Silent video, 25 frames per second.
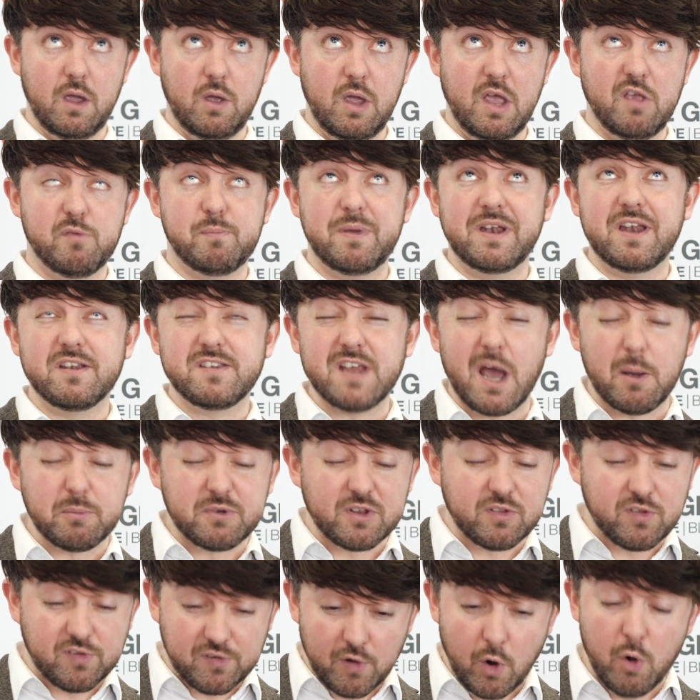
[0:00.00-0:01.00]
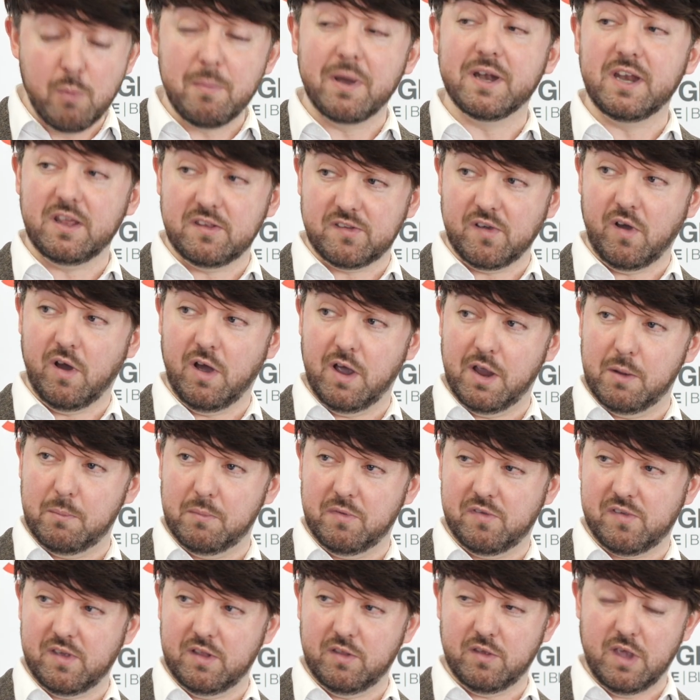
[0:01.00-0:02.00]
it's been adapted so many
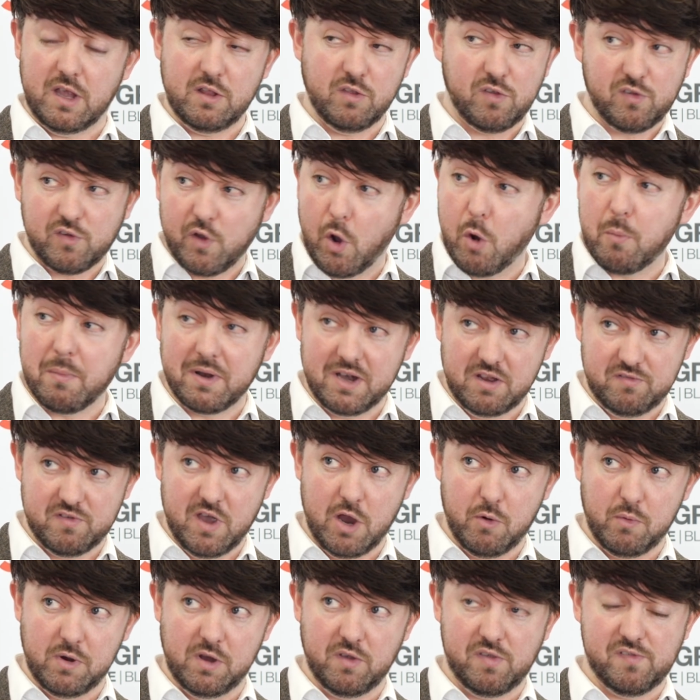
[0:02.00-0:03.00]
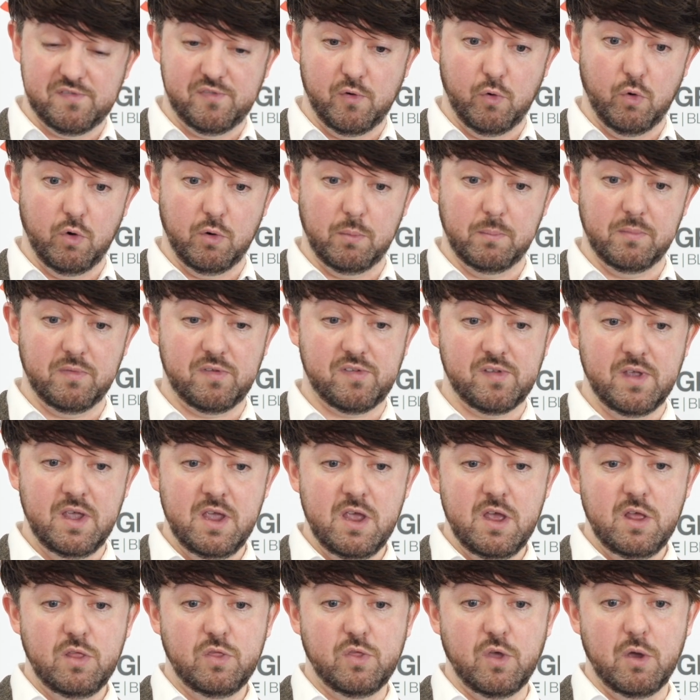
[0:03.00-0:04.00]
times in so many various forms
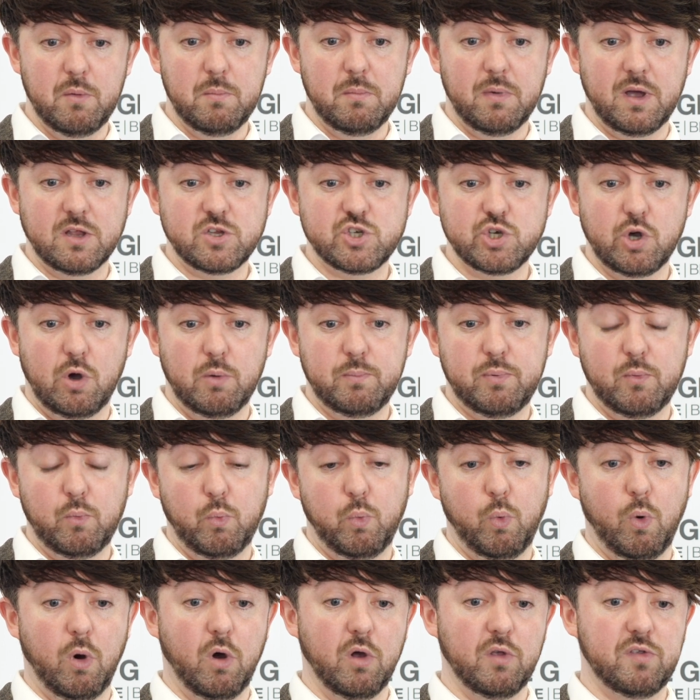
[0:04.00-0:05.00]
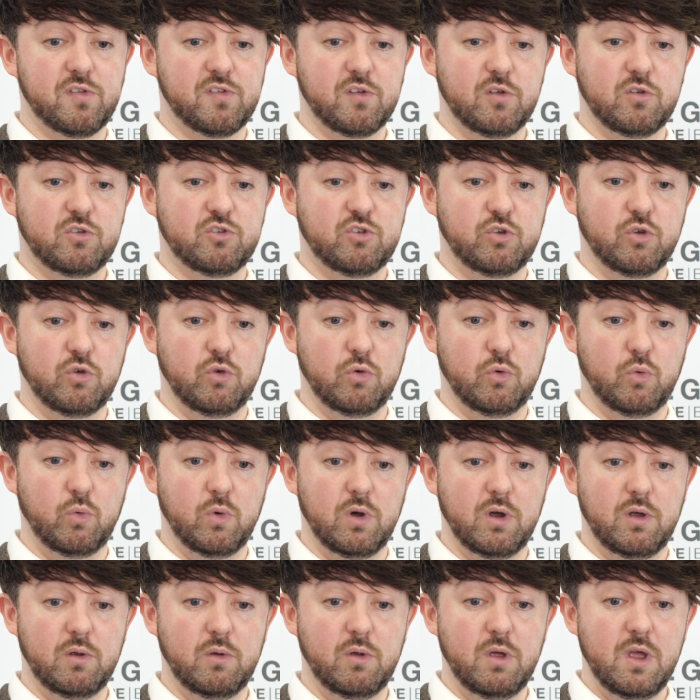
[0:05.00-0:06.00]
that my job was
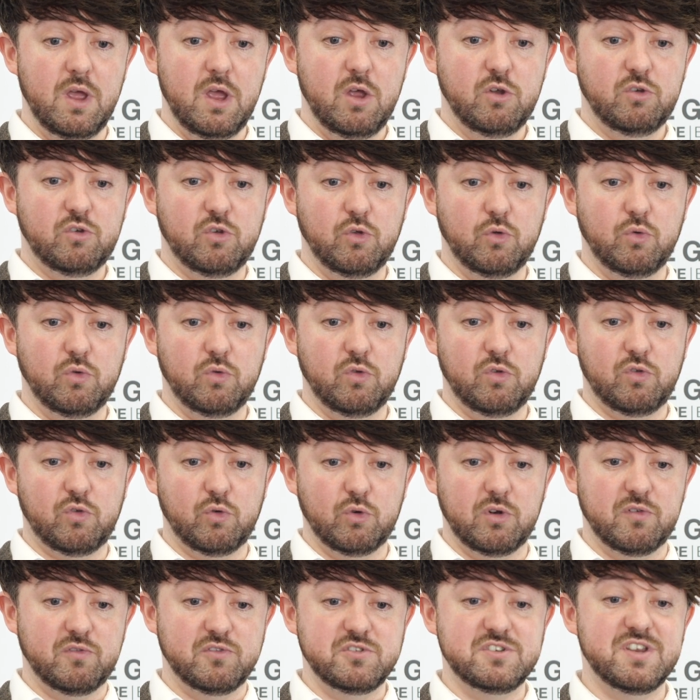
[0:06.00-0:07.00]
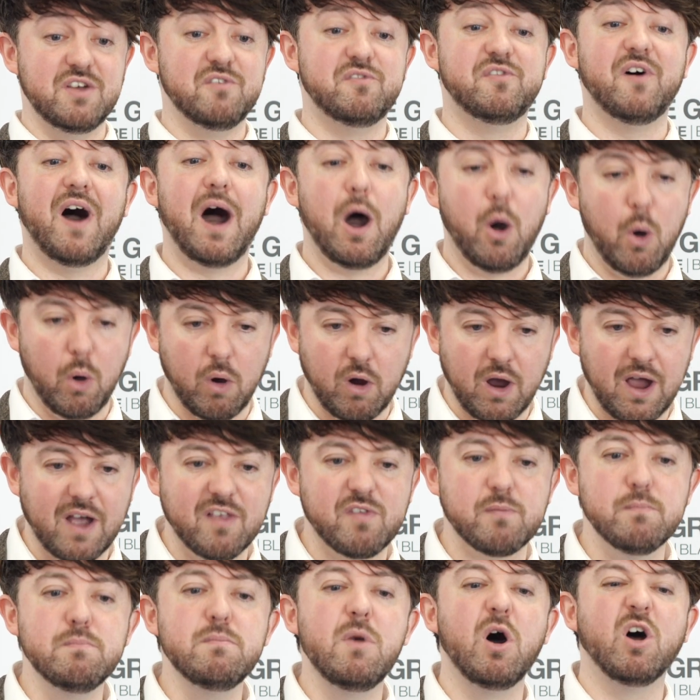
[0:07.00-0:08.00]
to sort of devour
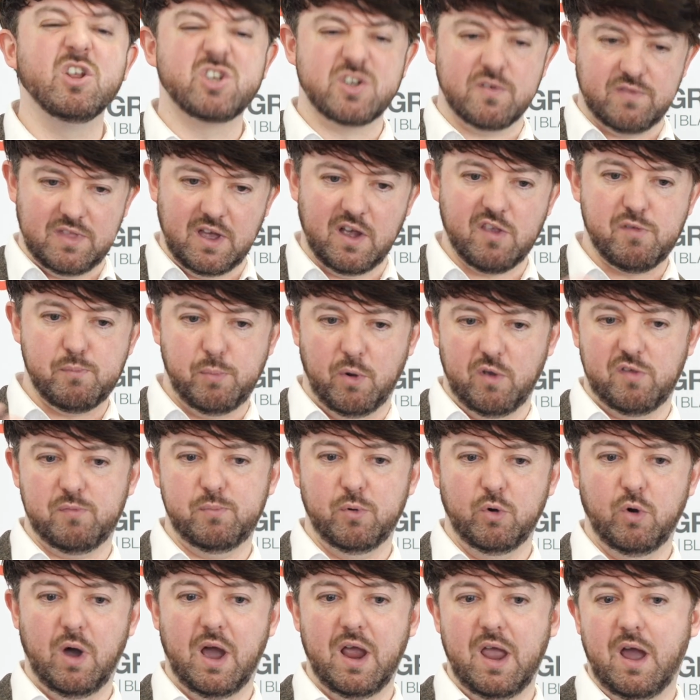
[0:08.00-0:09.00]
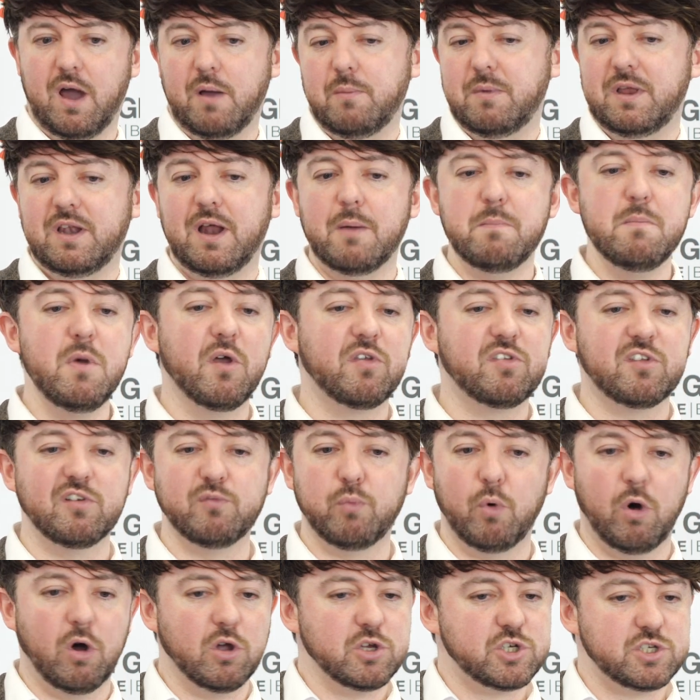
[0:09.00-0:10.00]
as much of that as possible. I mean, I must
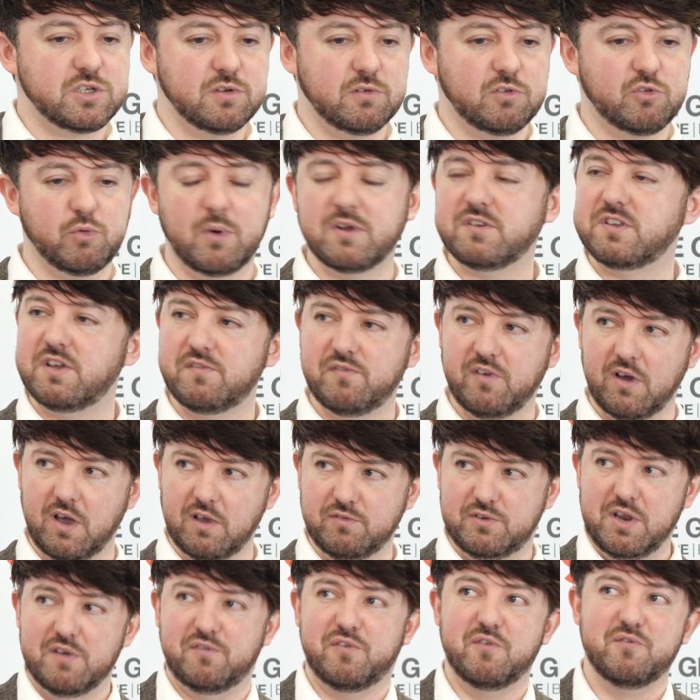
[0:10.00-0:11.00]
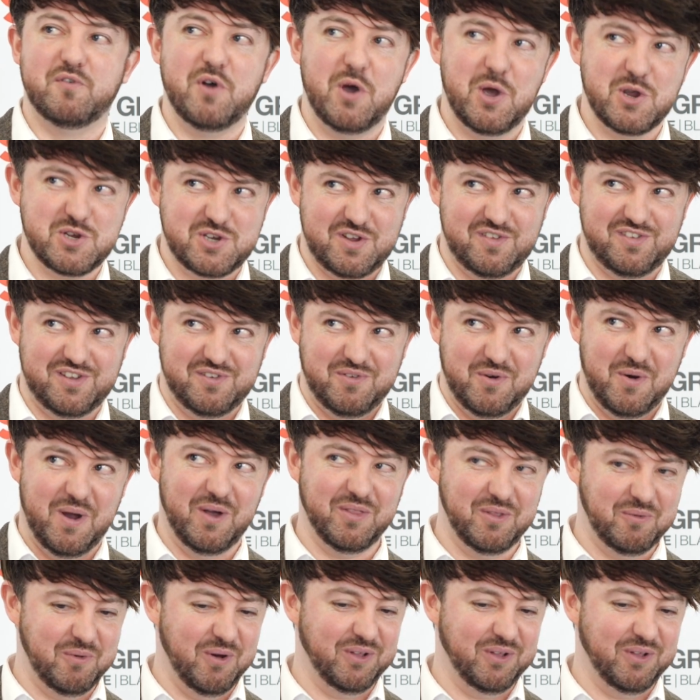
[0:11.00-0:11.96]
have watched 25 different versions of Around the